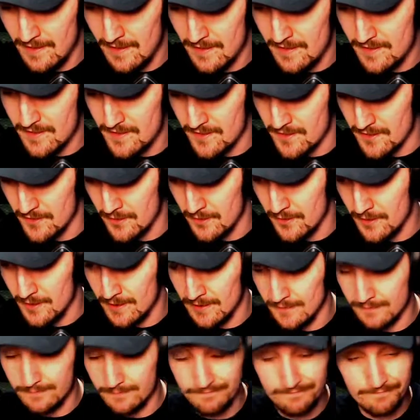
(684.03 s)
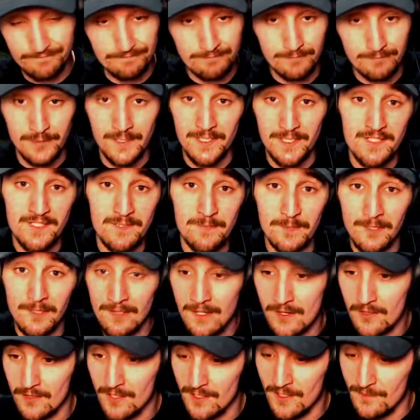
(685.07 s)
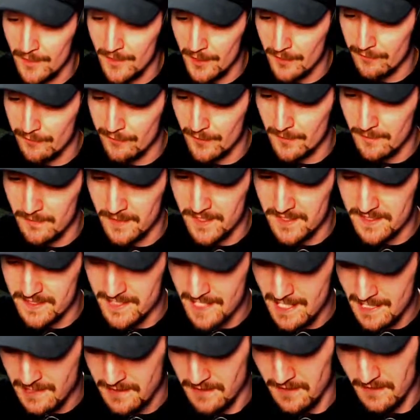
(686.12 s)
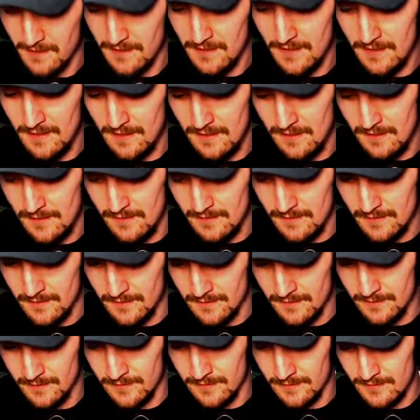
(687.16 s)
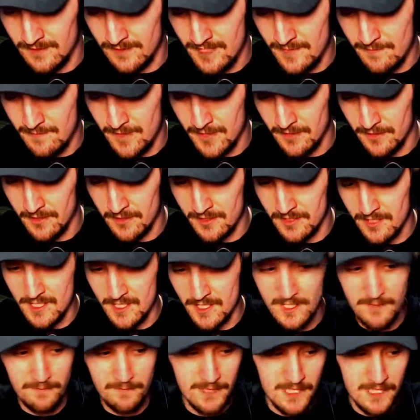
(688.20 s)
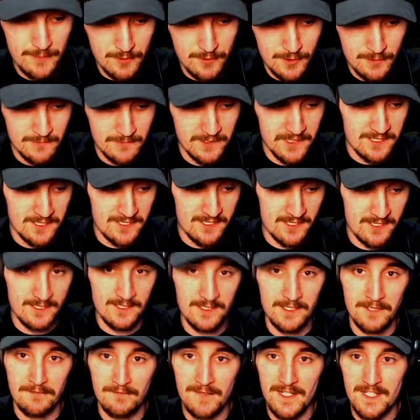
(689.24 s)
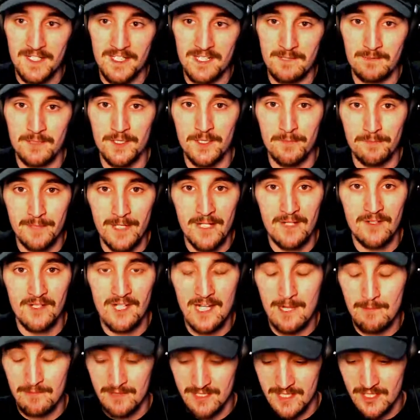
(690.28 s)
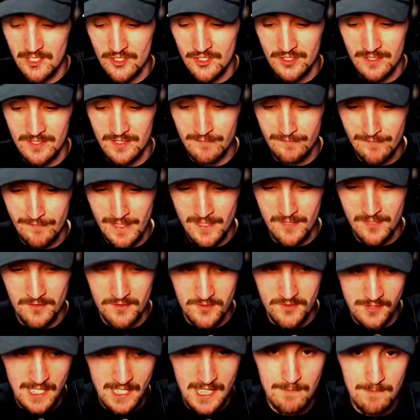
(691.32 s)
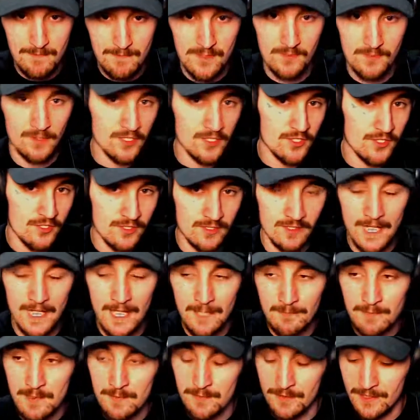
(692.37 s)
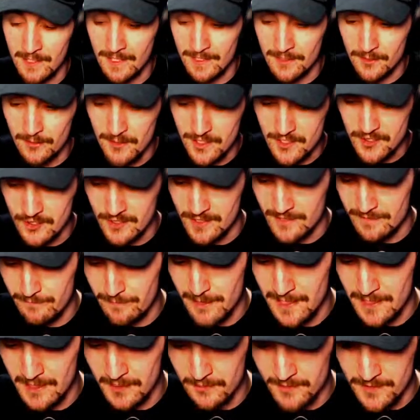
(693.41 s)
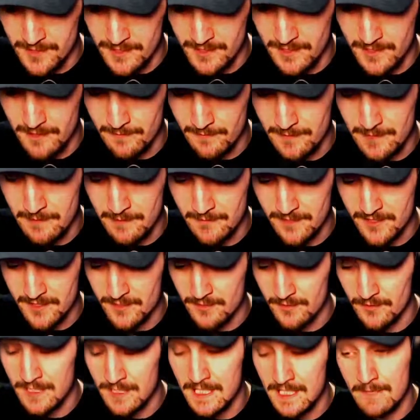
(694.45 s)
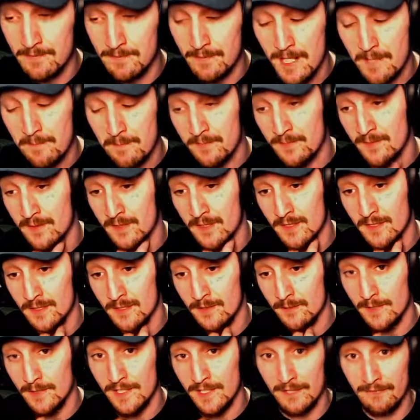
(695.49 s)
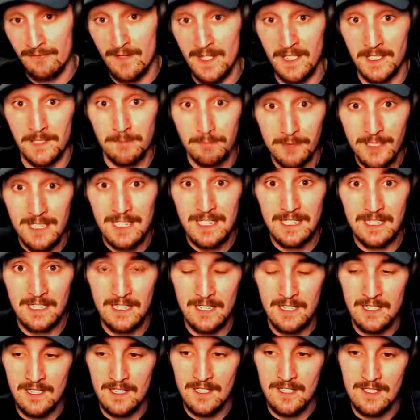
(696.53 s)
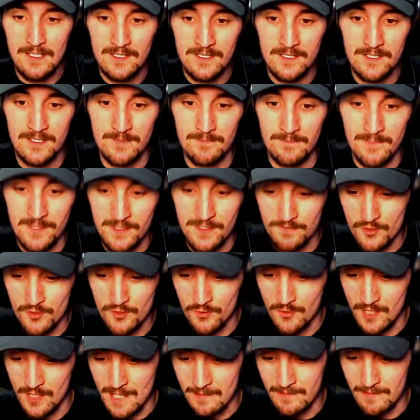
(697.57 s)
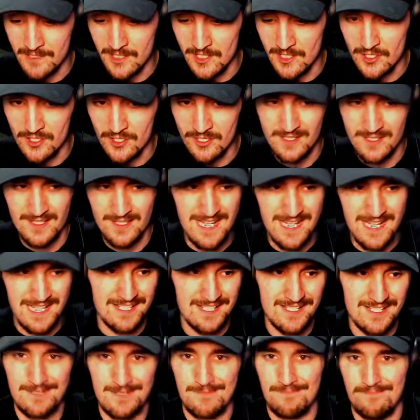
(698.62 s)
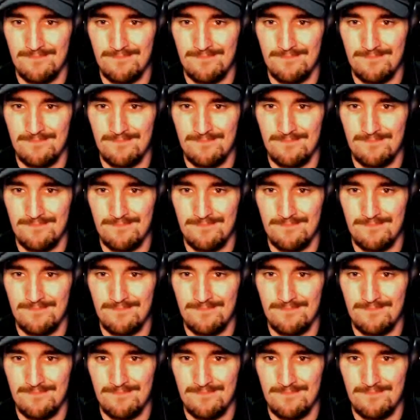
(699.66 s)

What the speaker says: So pretty similar outcome there from Gonzaga. Team that looked unbeatable, but they faced some of their better competition in the final two games, which a lot of people had questioned if Baylor was going to be able to keep up when they finally played some true competition, because that's